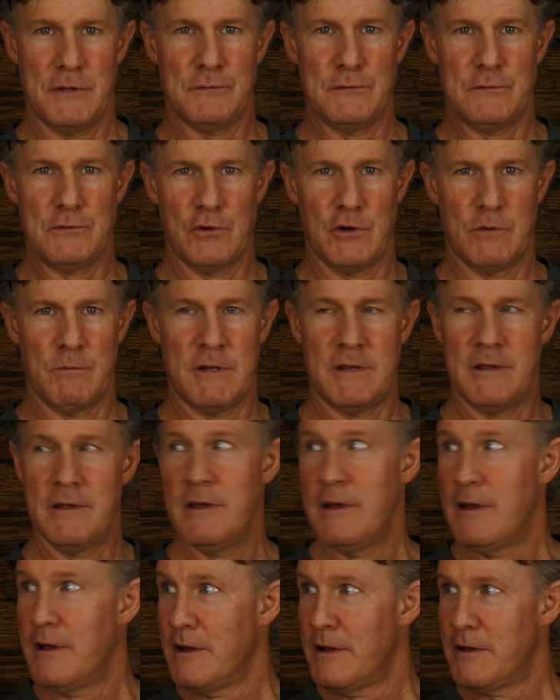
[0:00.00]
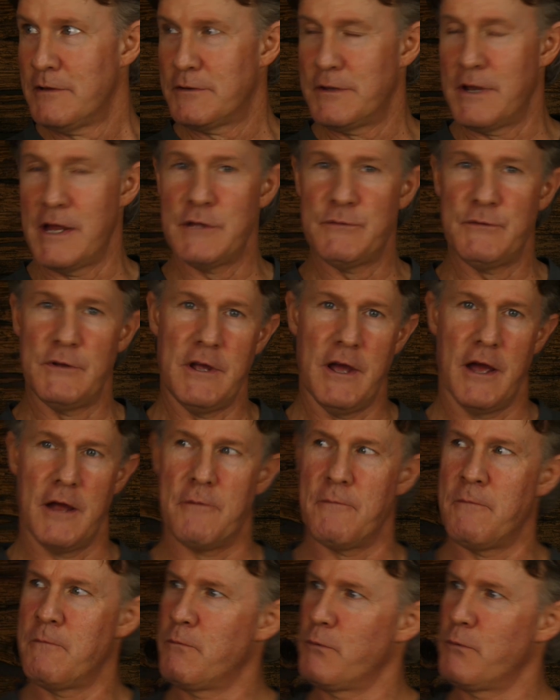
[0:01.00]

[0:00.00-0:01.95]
for joining me. Today's video,